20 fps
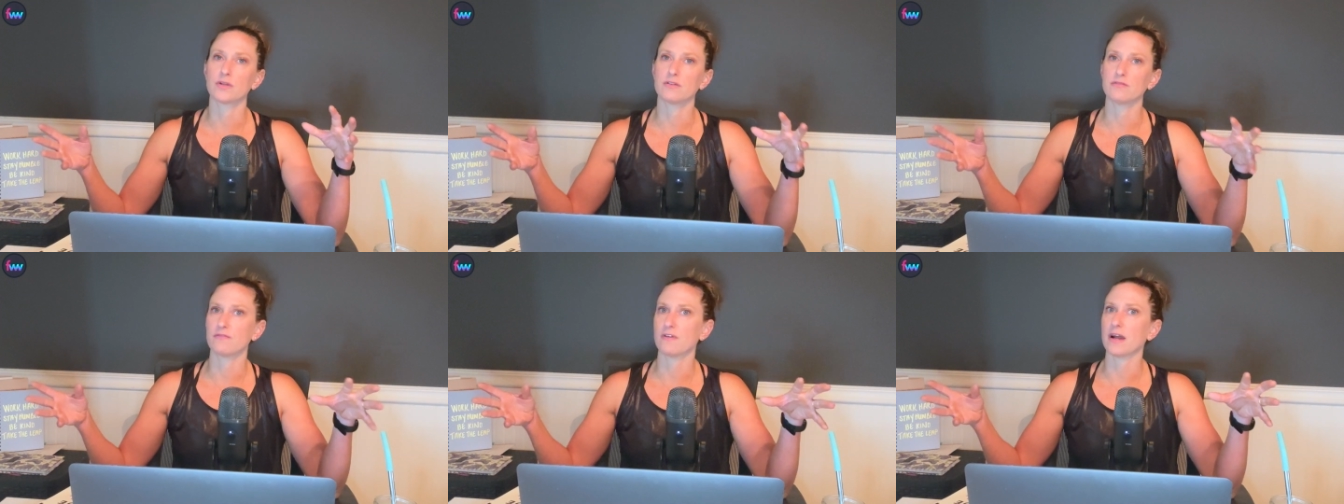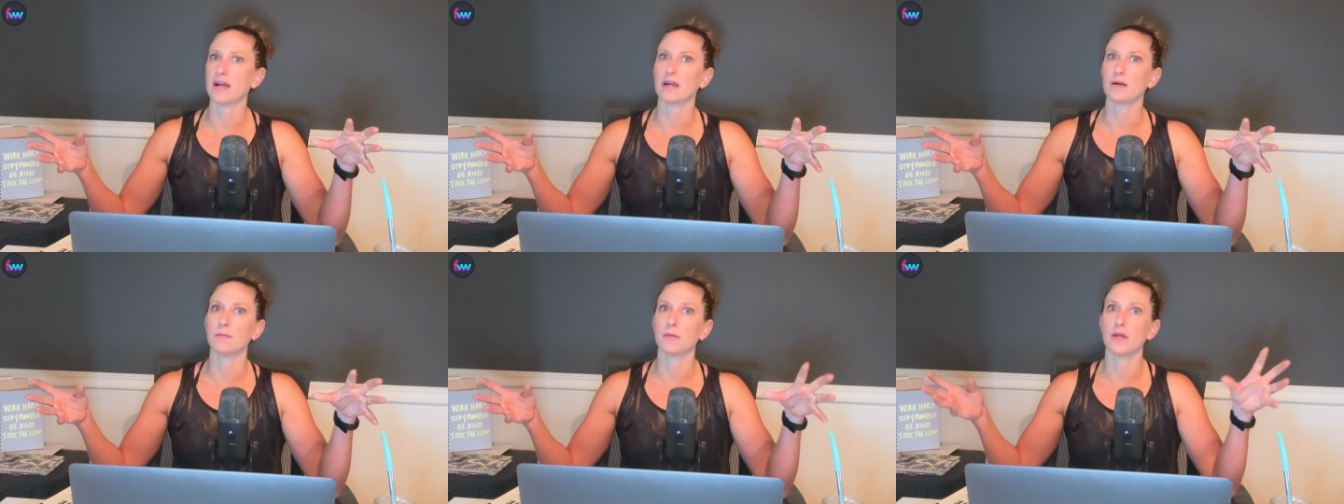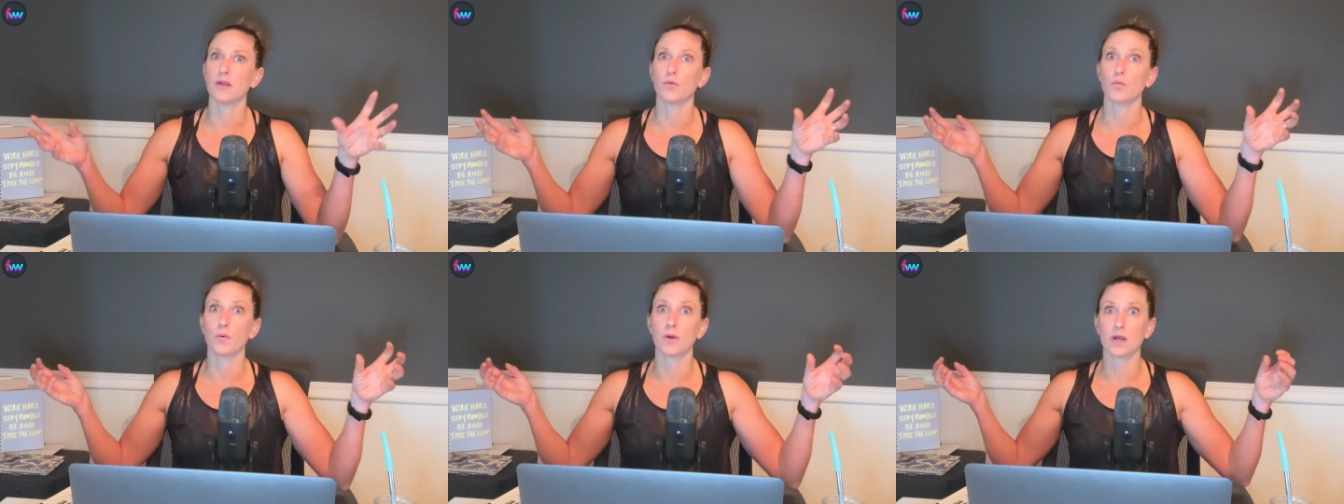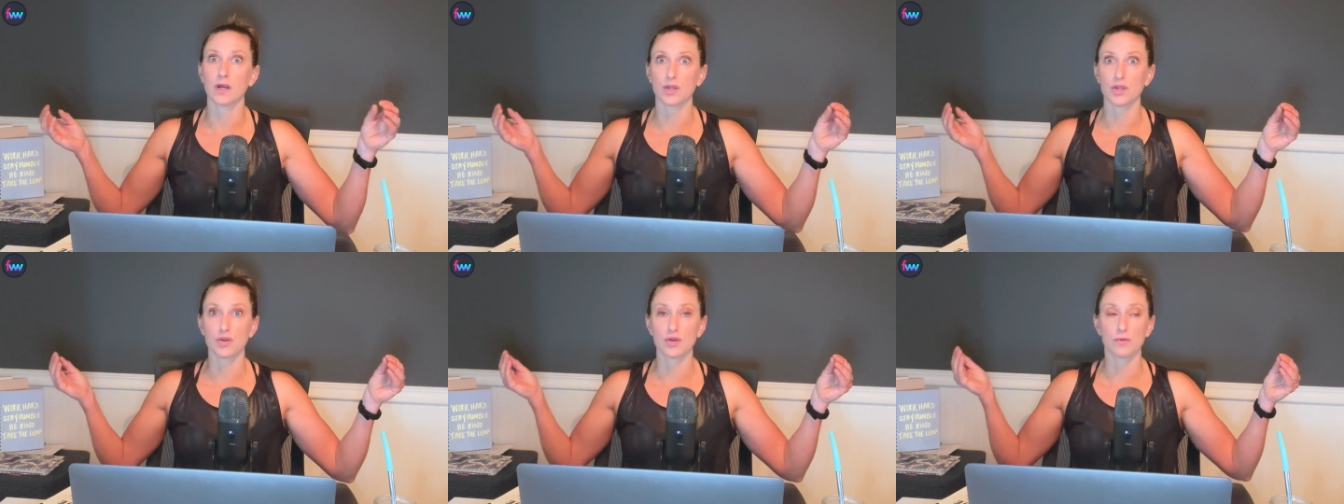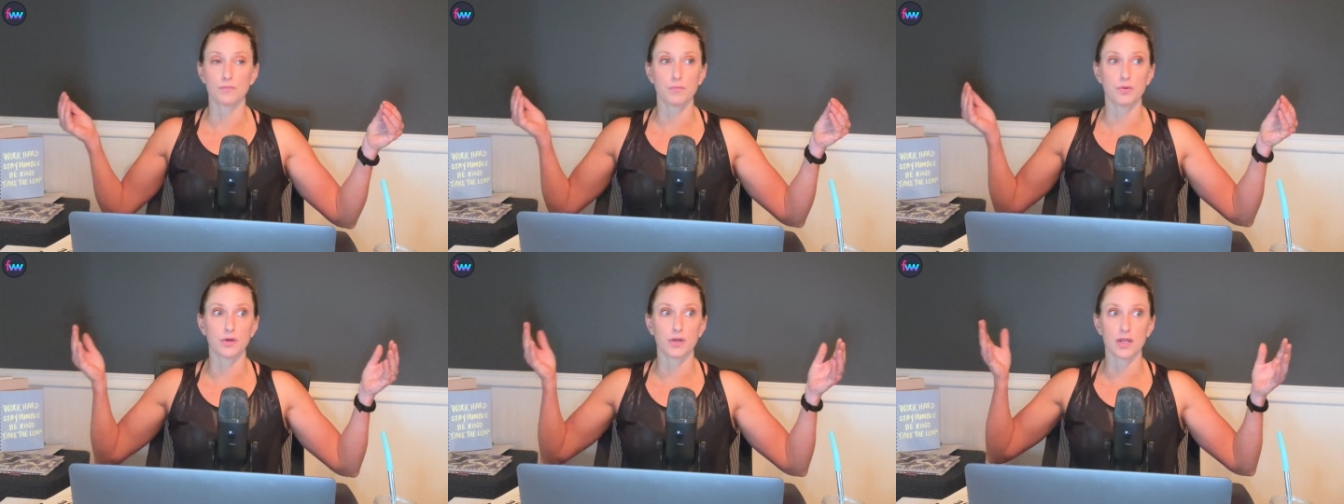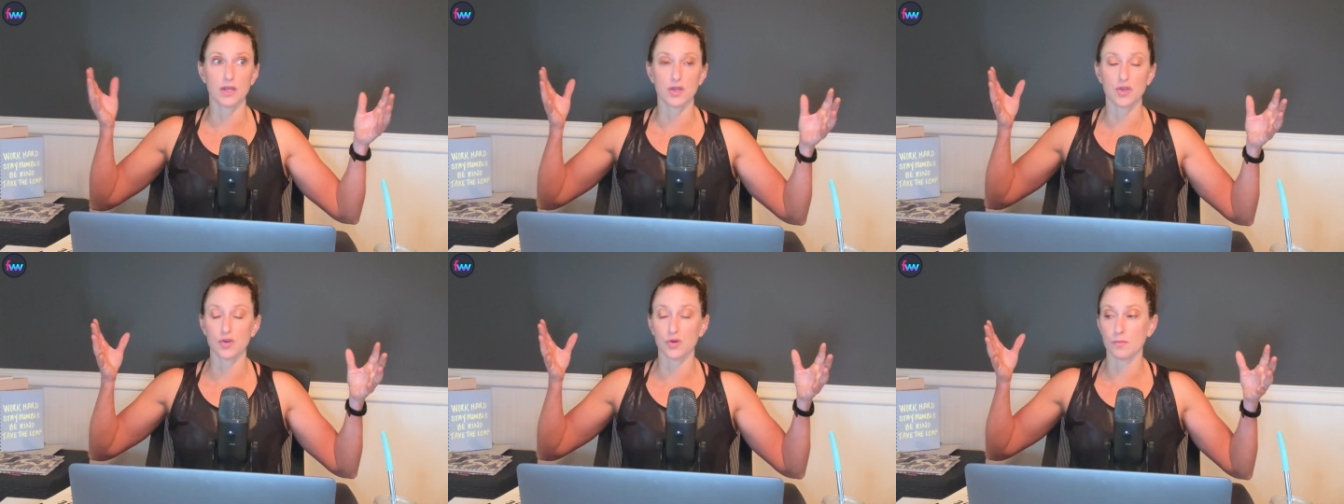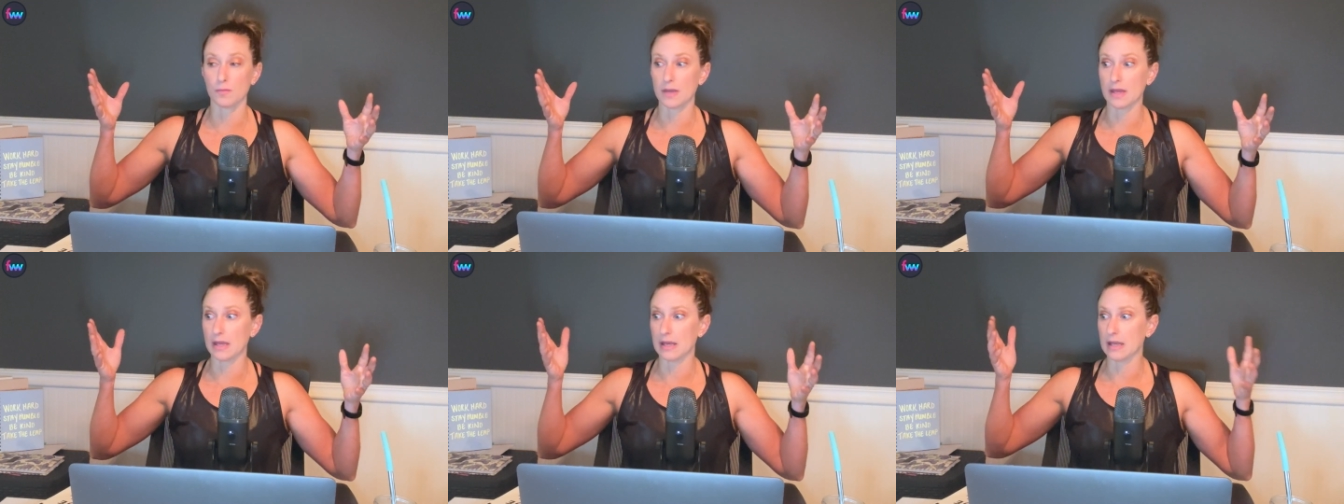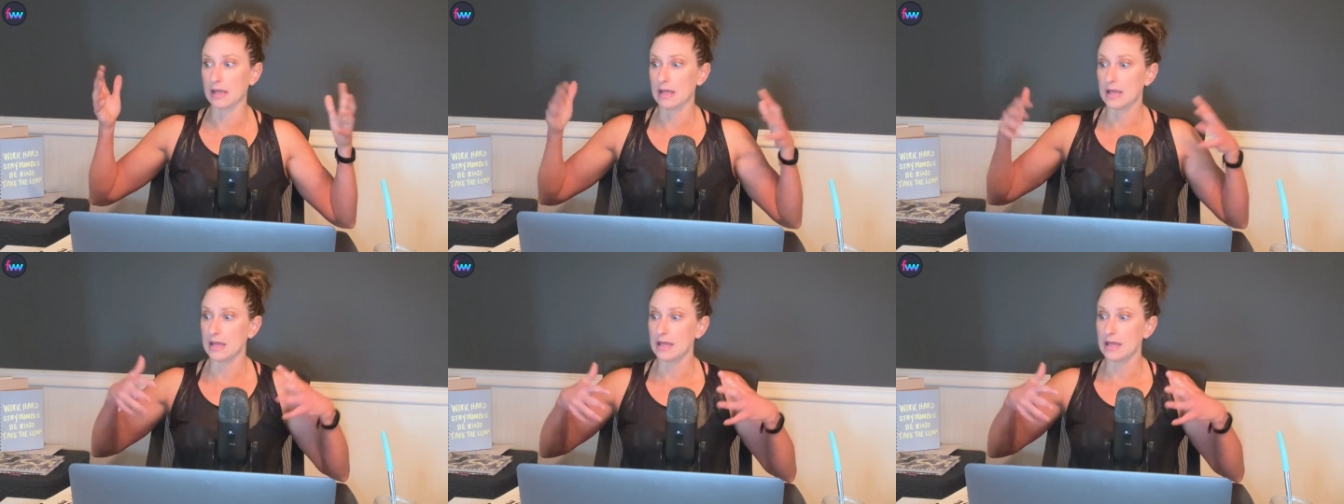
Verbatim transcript: environment where you can put a human